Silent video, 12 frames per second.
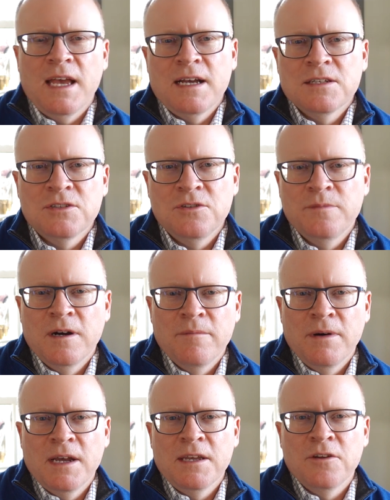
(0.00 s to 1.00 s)
asked you
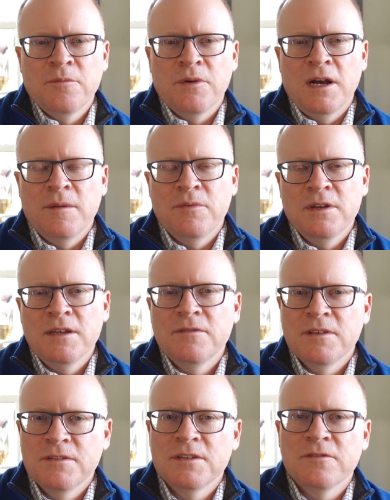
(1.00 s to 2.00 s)
about buying your property,
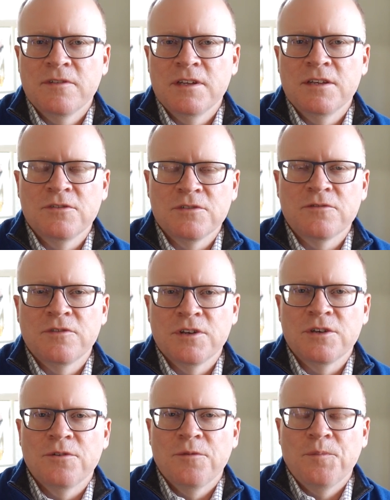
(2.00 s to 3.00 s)
then this video is for
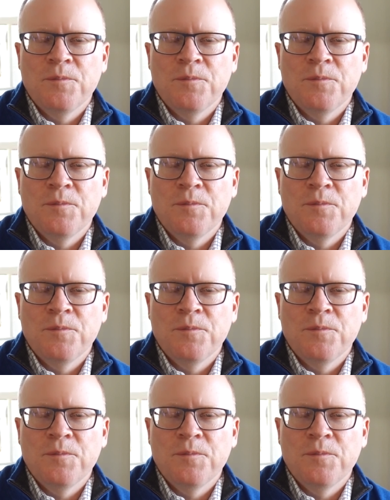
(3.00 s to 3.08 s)
you.